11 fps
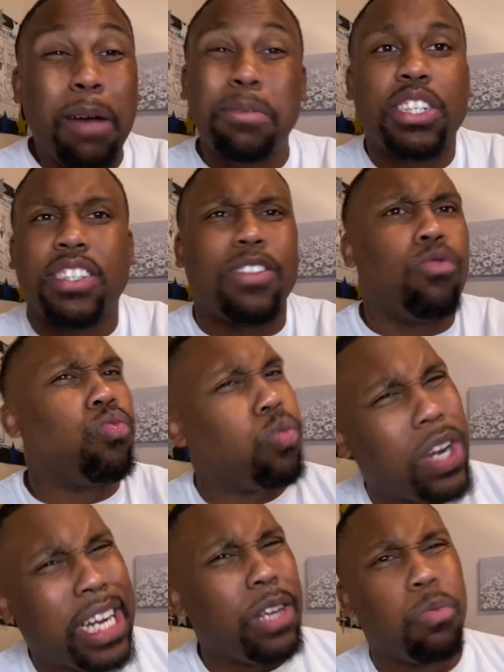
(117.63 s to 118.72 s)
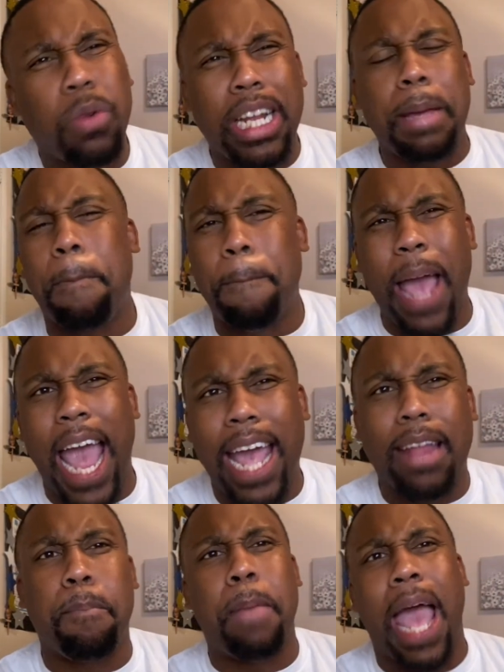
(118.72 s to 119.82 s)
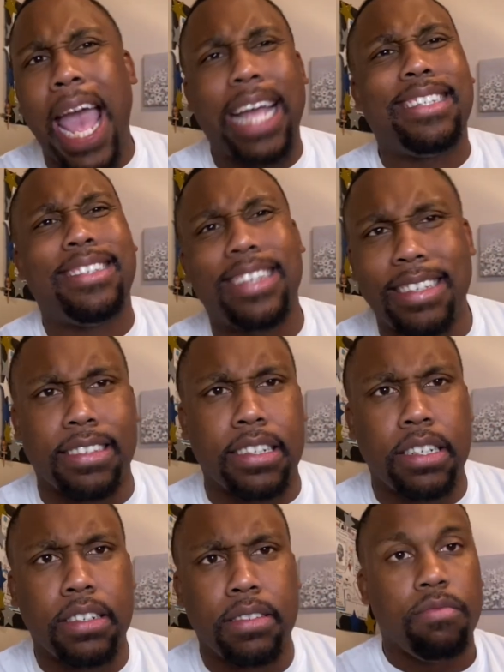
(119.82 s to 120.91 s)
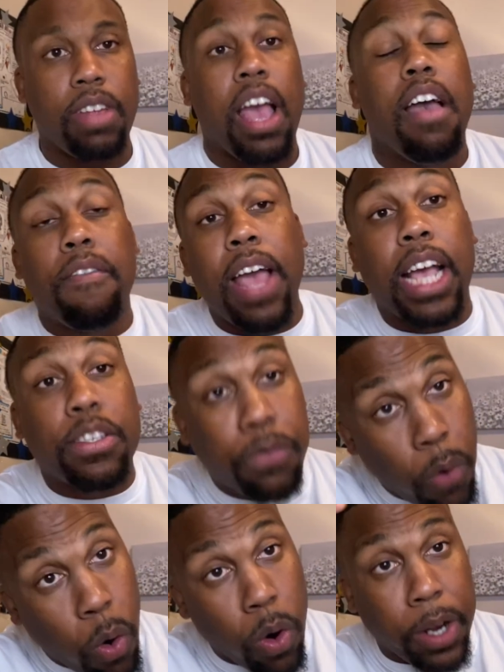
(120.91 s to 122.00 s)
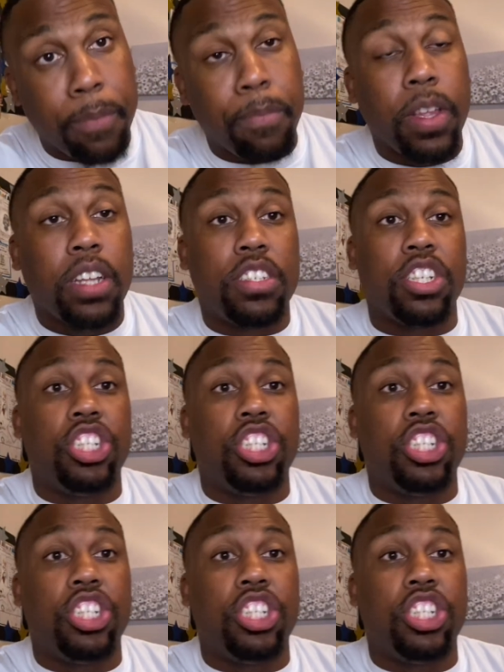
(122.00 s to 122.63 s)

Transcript: was just a really, really bad, bad season. Fast forward to